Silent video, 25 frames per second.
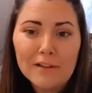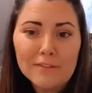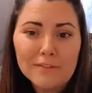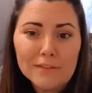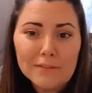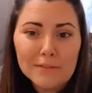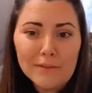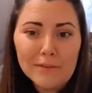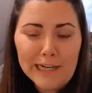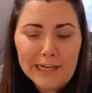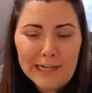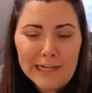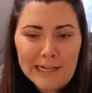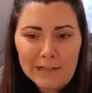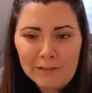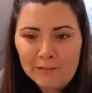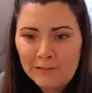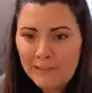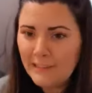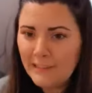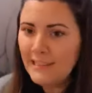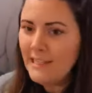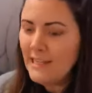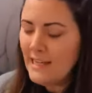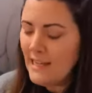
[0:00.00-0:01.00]
of it right now.
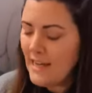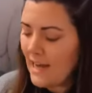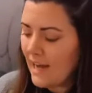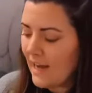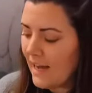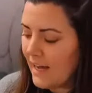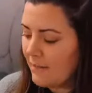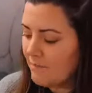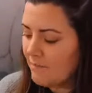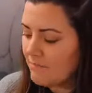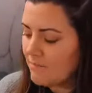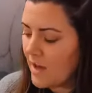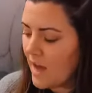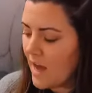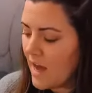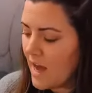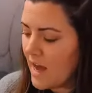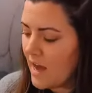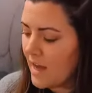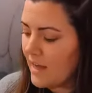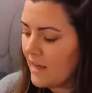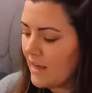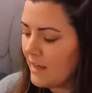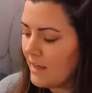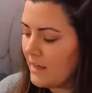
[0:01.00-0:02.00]
Um,
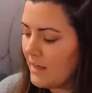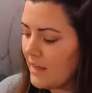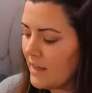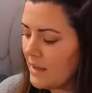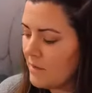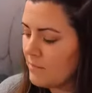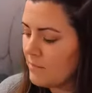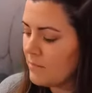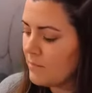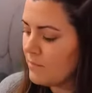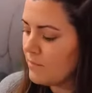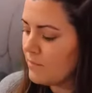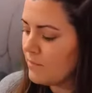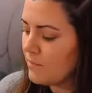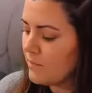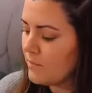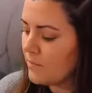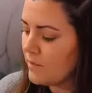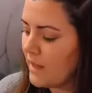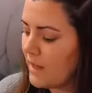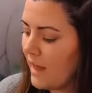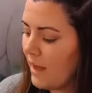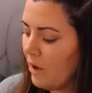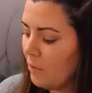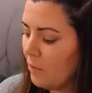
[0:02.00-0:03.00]
I am
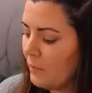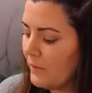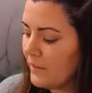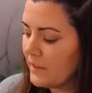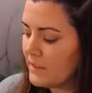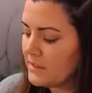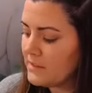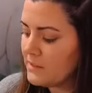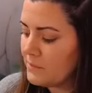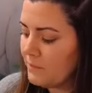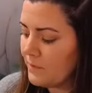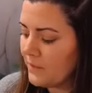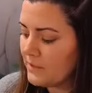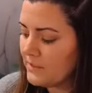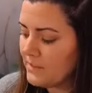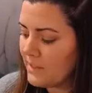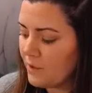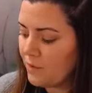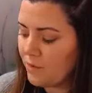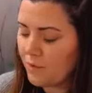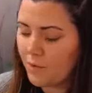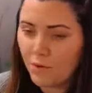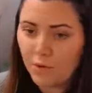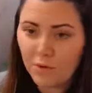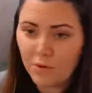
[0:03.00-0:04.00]
helping us build
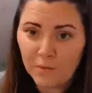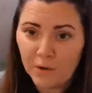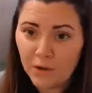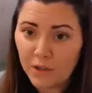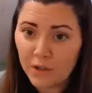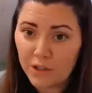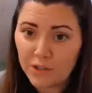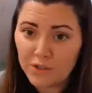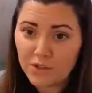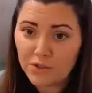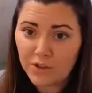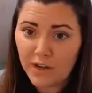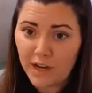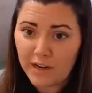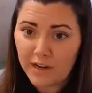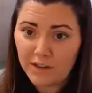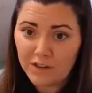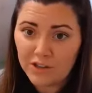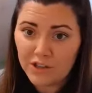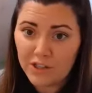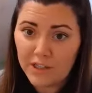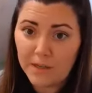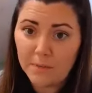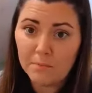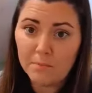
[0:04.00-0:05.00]
out go to market
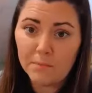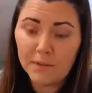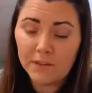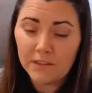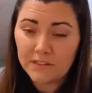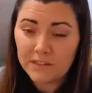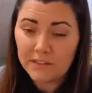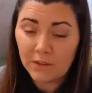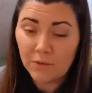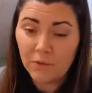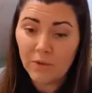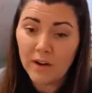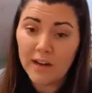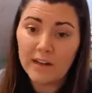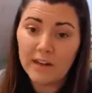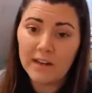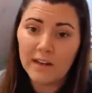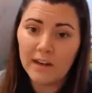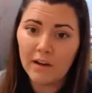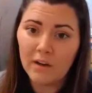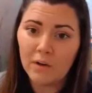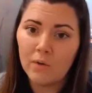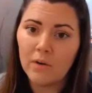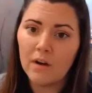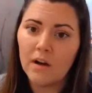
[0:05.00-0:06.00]
strategy, building right
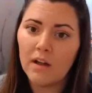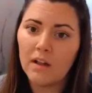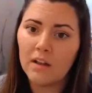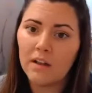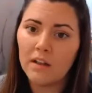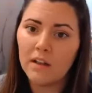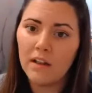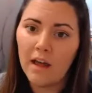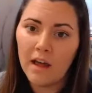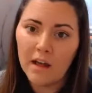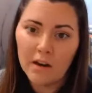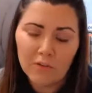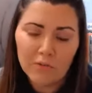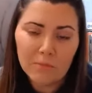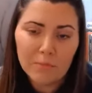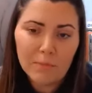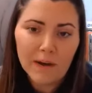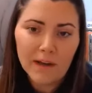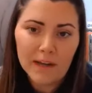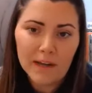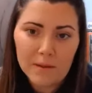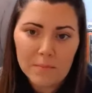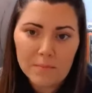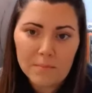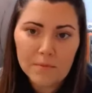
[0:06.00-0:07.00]
now a lot of
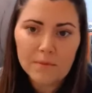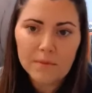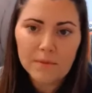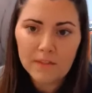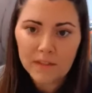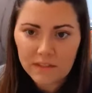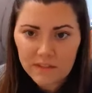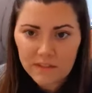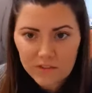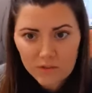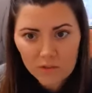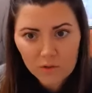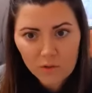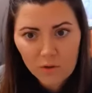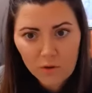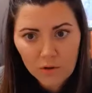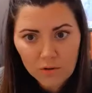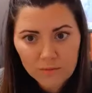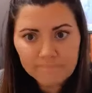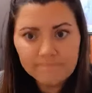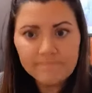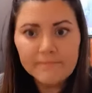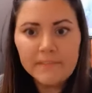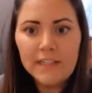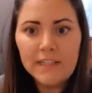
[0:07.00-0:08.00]
pipe. That's the
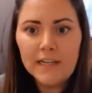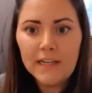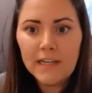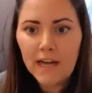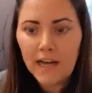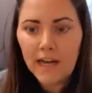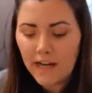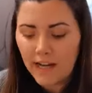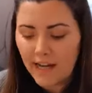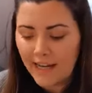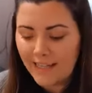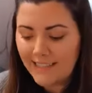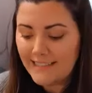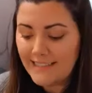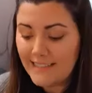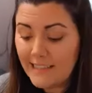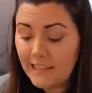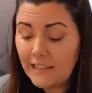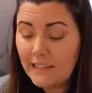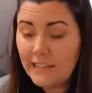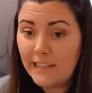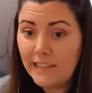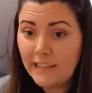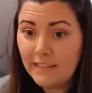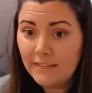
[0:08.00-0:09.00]
goal. Uh,
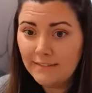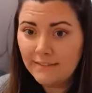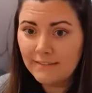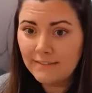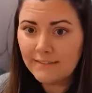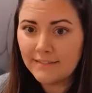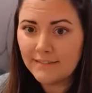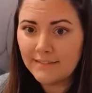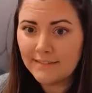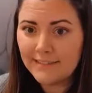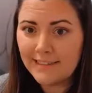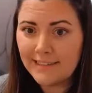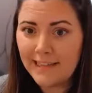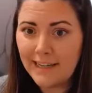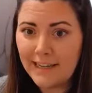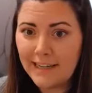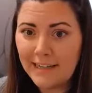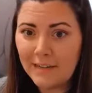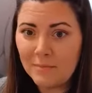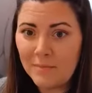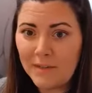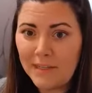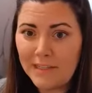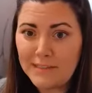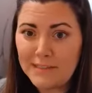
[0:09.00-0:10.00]
ideally,
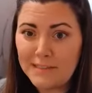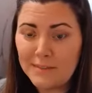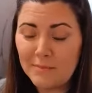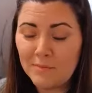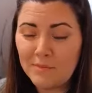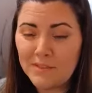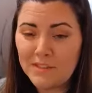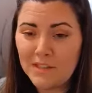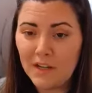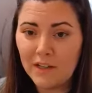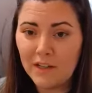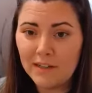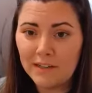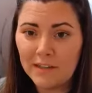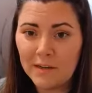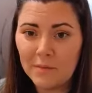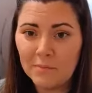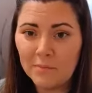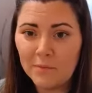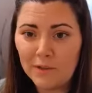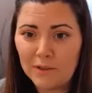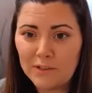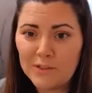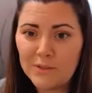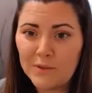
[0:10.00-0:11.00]
getting me some solid
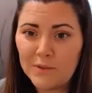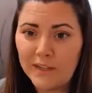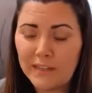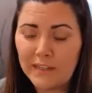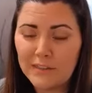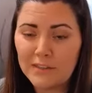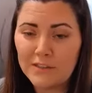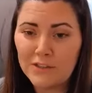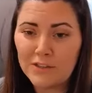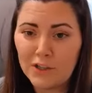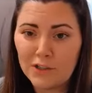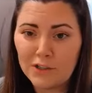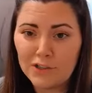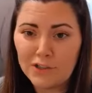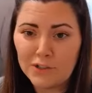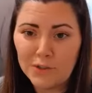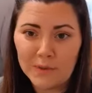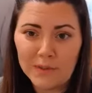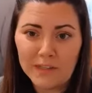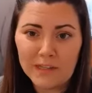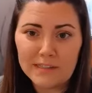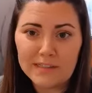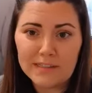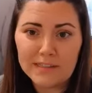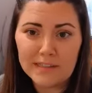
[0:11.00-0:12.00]
numbers so I can start
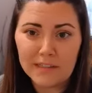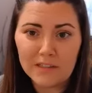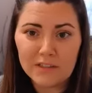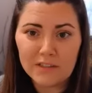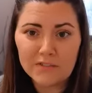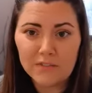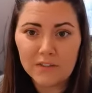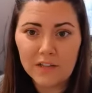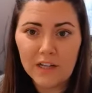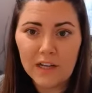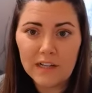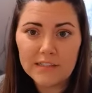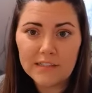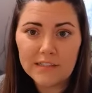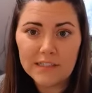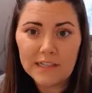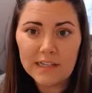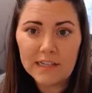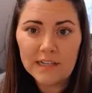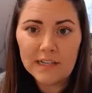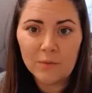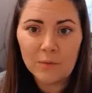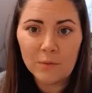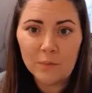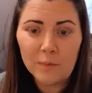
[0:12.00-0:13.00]
showing that sales
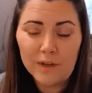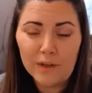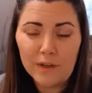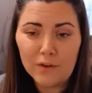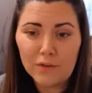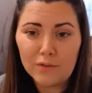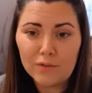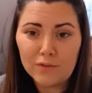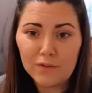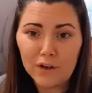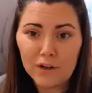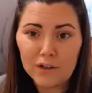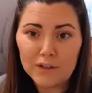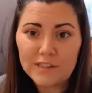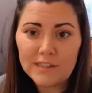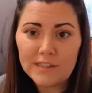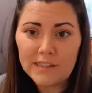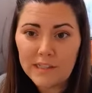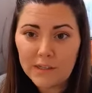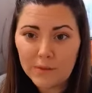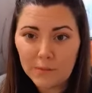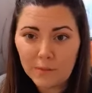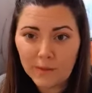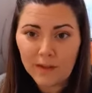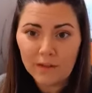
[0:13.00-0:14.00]
velocity. And when we go for our
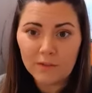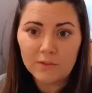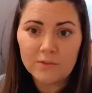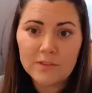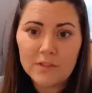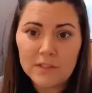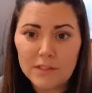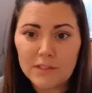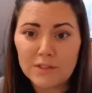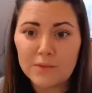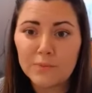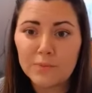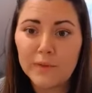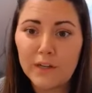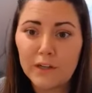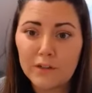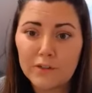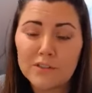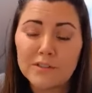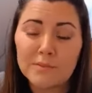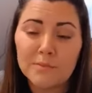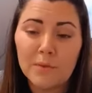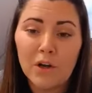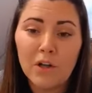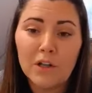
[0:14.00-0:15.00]
seed round, because we are
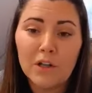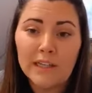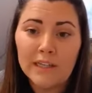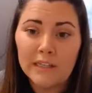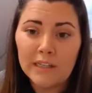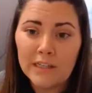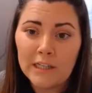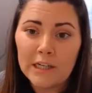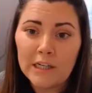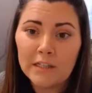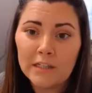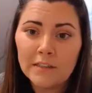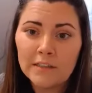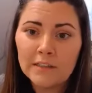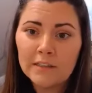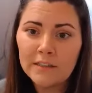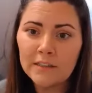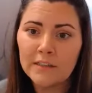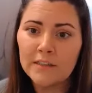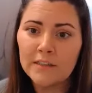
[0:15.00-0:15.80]
small and young,